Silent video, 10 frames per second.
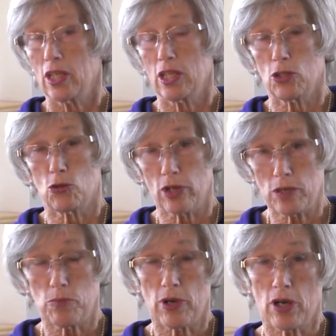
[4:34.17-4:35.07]
in
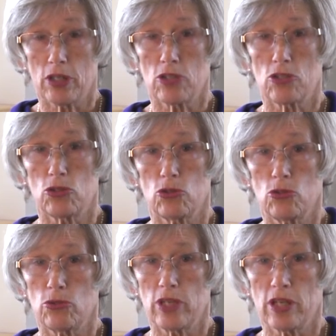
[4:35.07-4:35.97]
great part
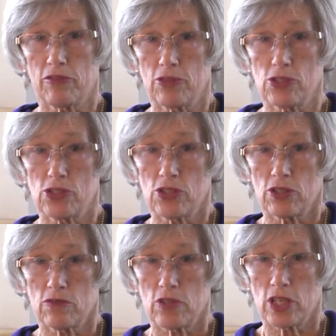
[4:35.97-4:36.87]
to the efforts
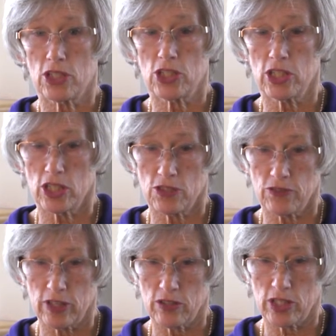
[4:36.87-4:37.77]
of the H&H
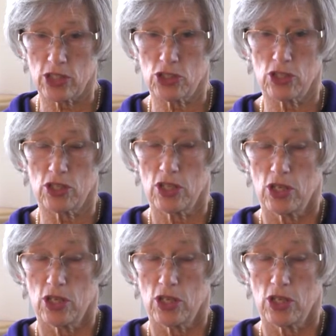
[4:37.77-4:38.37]
Foundation